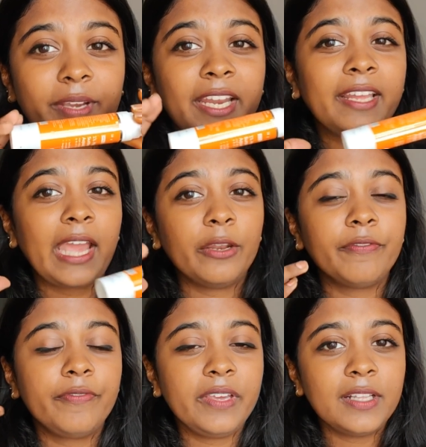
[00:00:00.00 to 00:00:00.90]
it kind
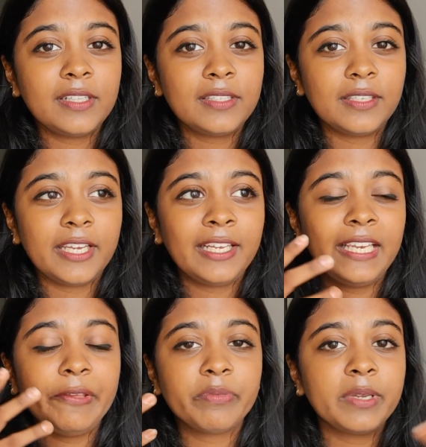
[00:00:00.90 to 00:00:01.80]
of
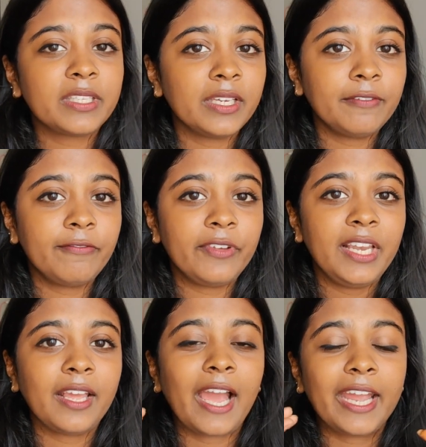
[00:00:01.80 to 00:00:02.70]
leaves my skin
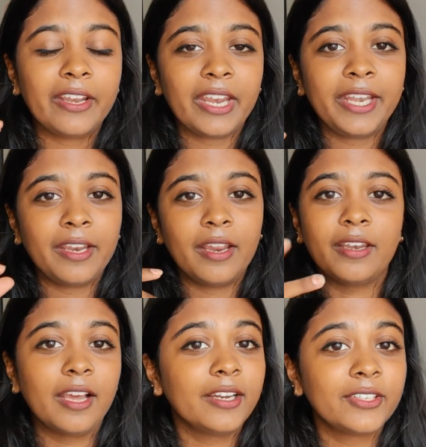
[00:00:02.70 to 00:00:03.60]
feeling hydrated
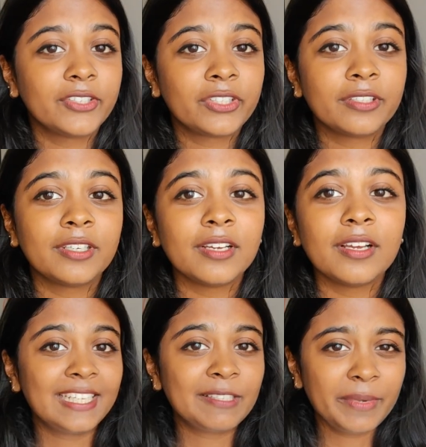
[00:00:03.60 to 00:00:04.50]
and nourished.
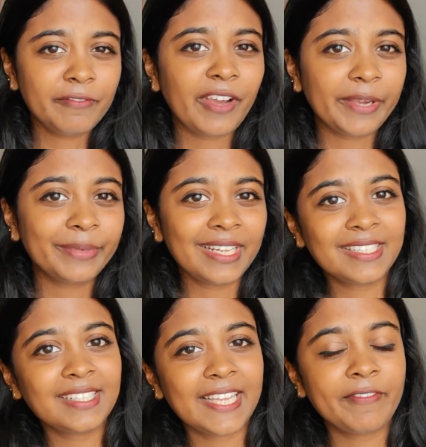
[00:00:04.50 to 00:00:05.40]
It's been 5
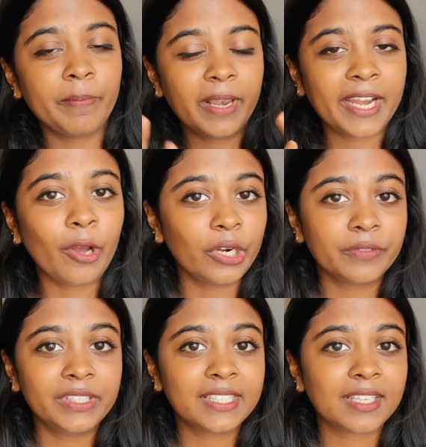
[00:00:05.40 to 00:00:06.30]
minutes since I've applied all
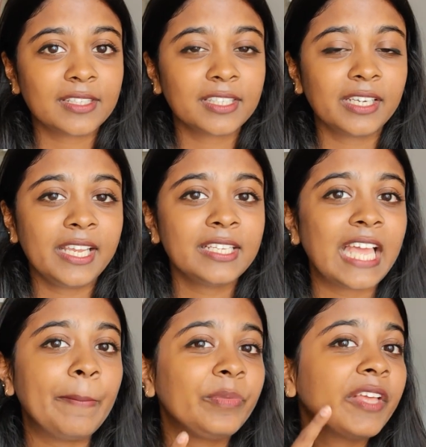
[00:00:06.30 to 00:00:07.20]
of these sunscreens.
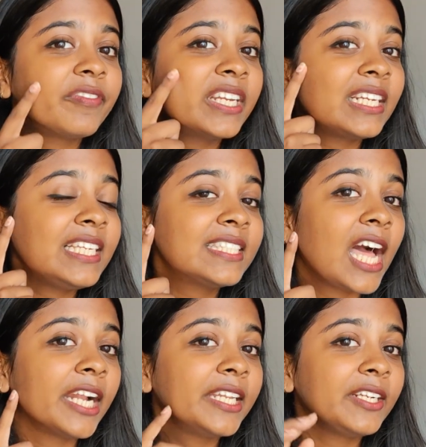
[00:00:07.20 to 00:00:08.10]
I'm definitely
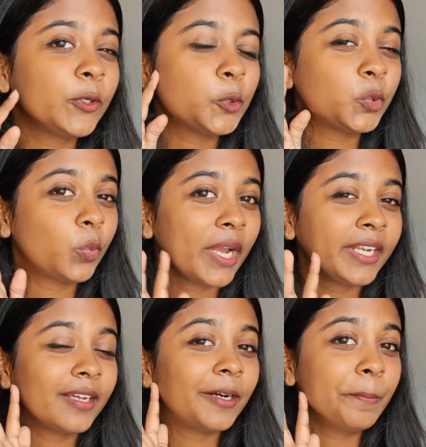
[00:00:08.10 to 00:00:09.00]
starting to
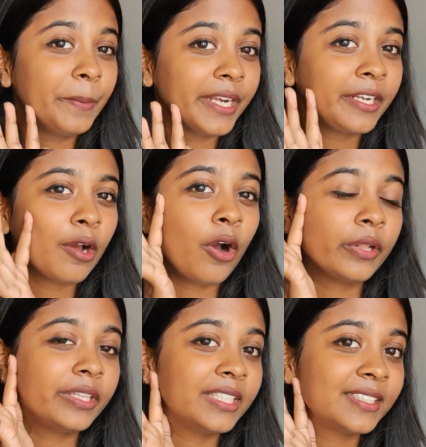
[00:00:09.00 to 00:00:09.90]
sweat a bit
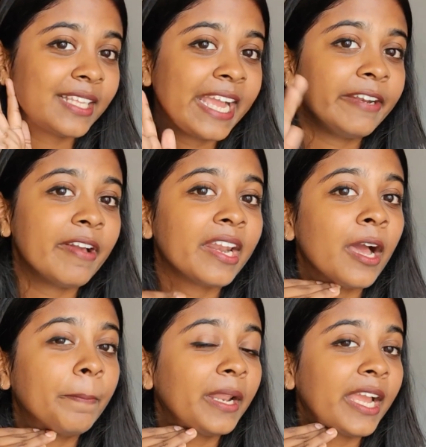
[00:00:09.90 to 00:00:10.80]
on this side where
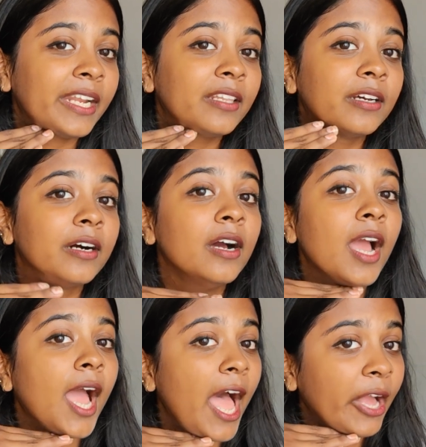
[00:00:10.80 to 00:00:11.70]
I applied the
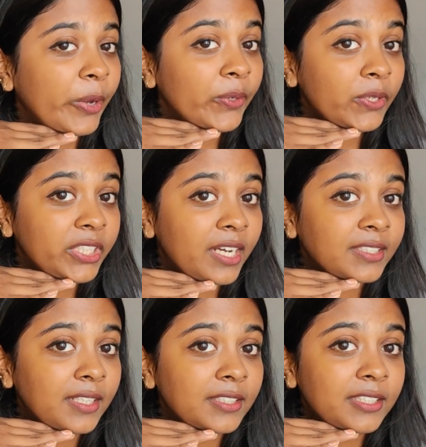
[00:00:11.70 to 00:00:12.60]
Aqualogica
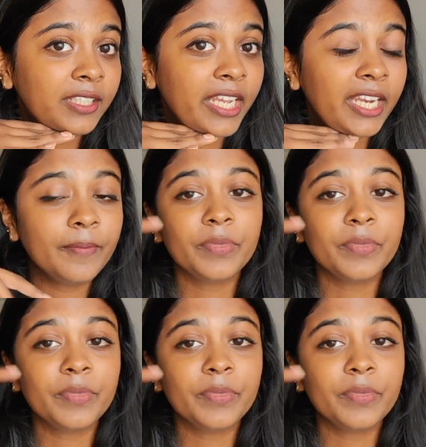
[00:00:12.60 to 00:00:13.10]
sunscreen.